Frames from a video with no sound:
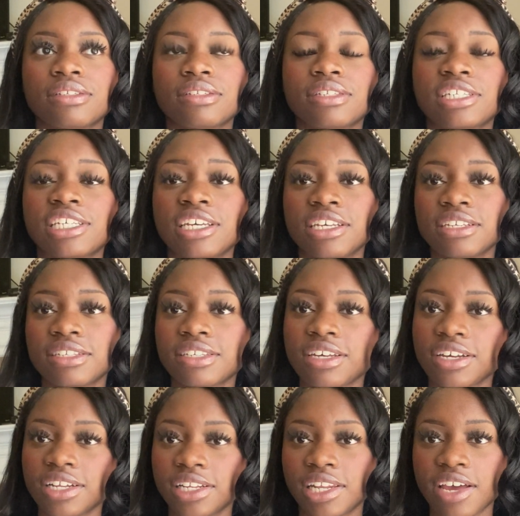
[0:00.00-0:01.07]
10
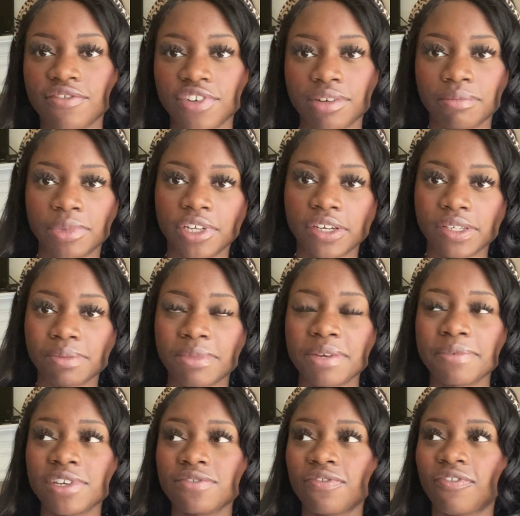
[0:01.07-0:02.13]
to 11 of books,
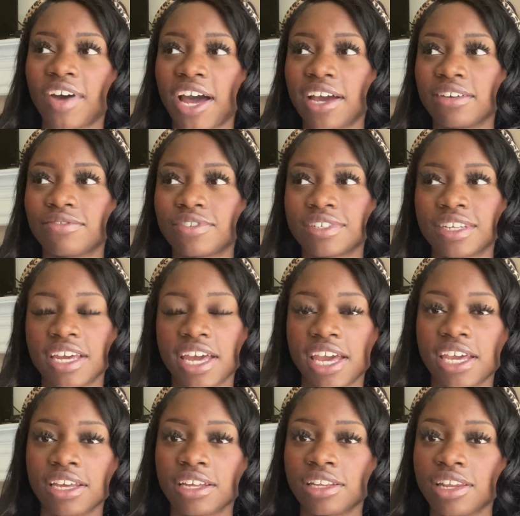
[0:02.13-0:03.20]
maybe 5 to
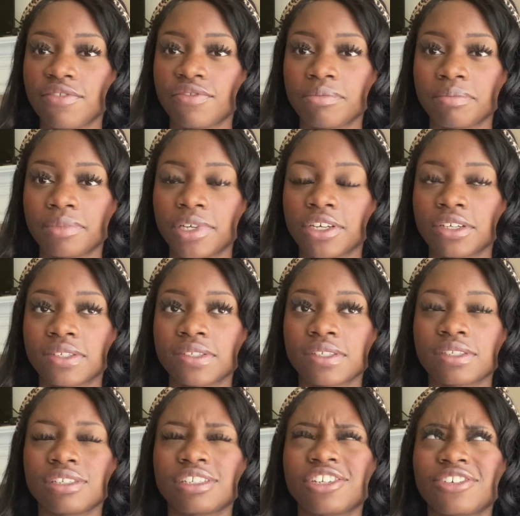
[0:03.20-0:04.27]
8, 11 books.
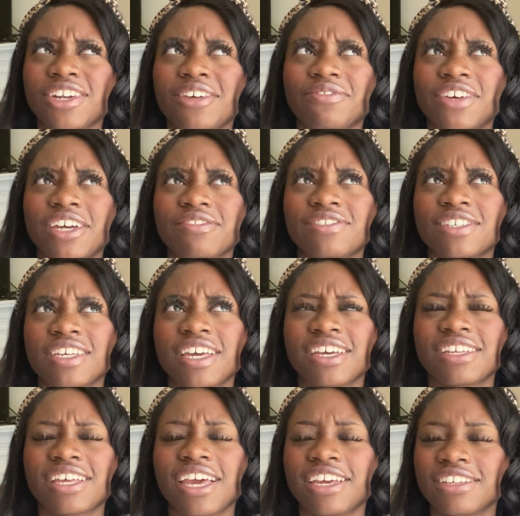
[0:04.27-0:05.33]
No, not 5 to
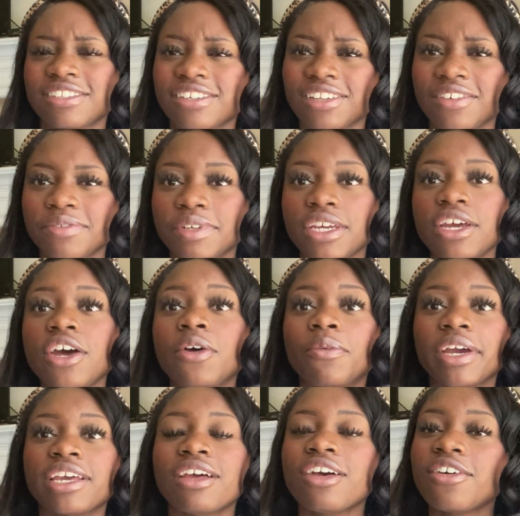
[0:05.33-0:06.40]
8 to 11.
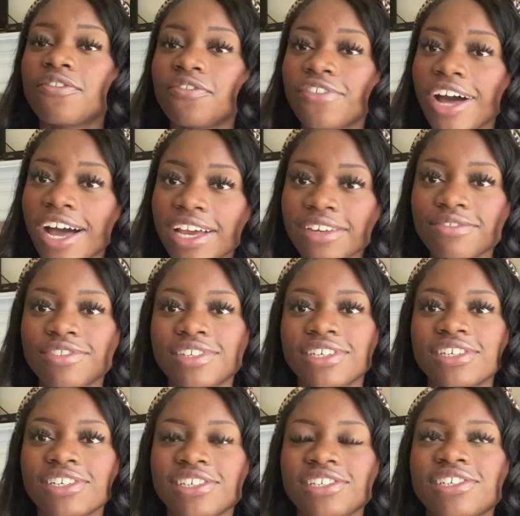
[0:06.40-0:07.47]
Wait, 5
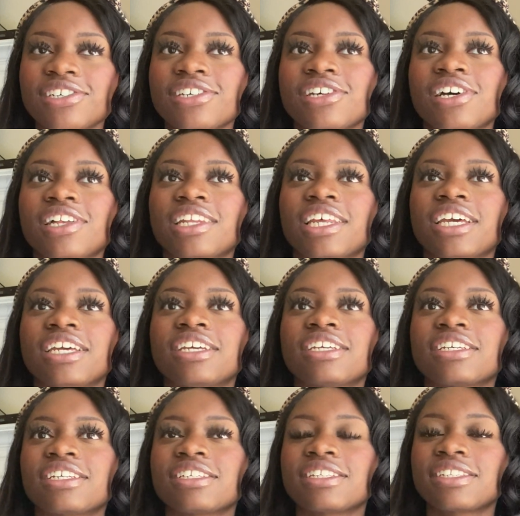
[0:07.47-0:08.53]
to
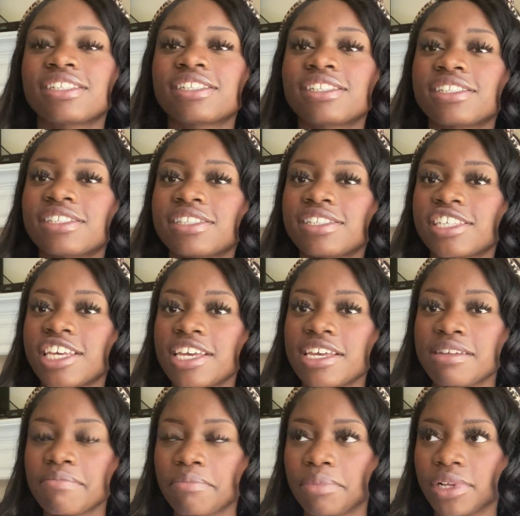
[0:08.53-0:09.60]
like
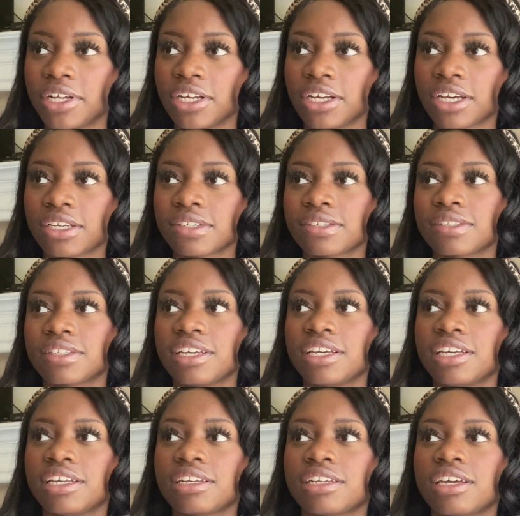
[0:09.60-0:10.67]
10 books,
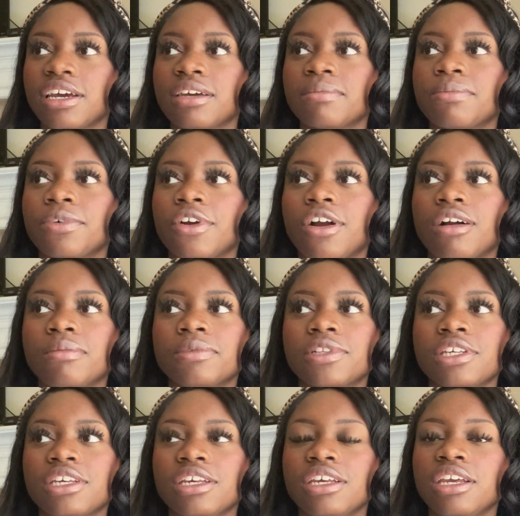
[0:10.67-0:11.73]
then I'm
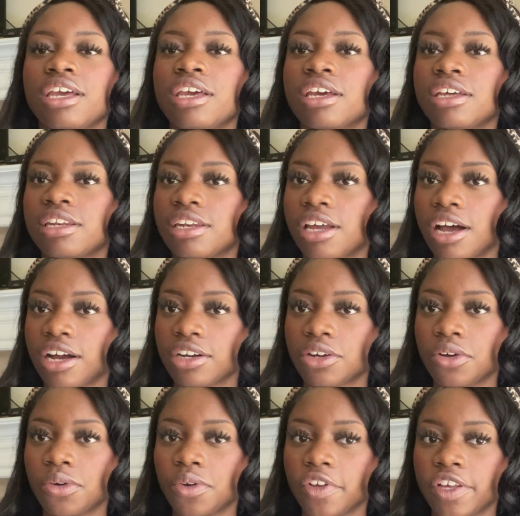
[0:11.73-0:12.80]
probably not
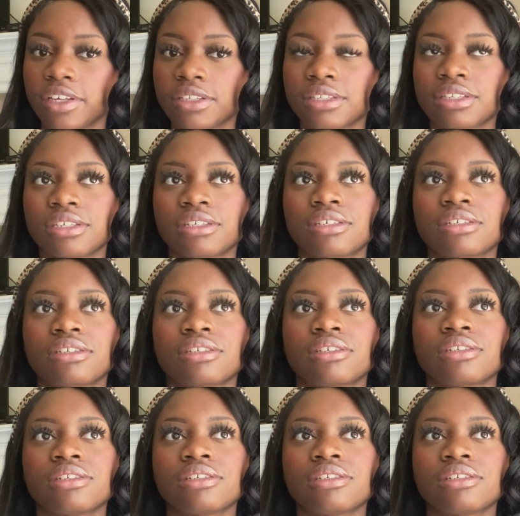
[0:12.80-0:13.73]
going to